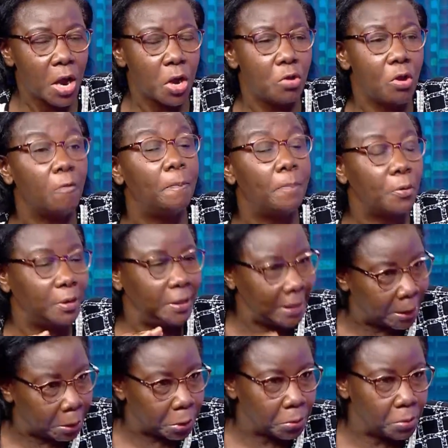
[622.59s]
you have
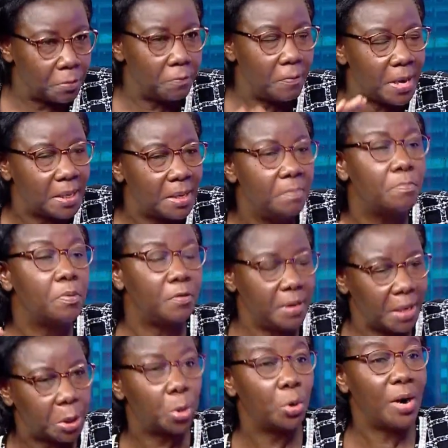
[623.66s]
protection, Victim
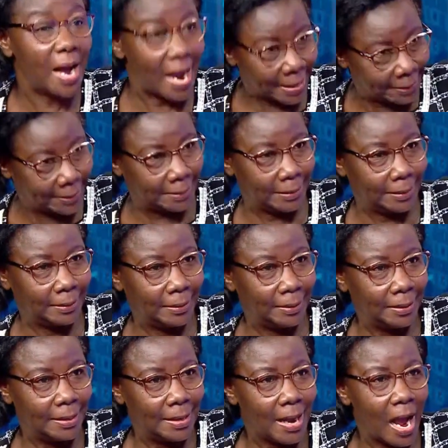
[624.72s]
Protection Act, yes.
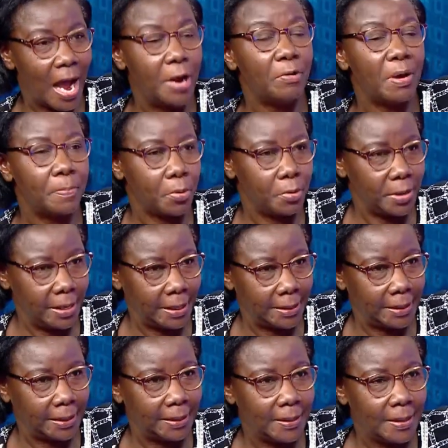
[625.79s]
and you are
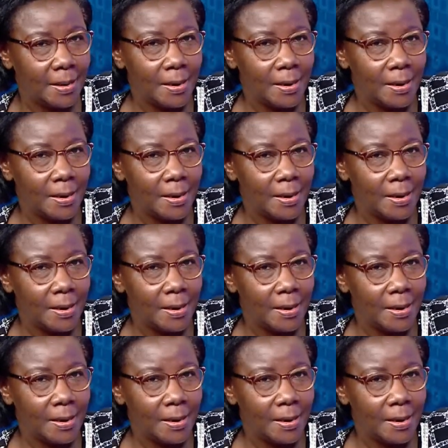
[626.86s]
protected.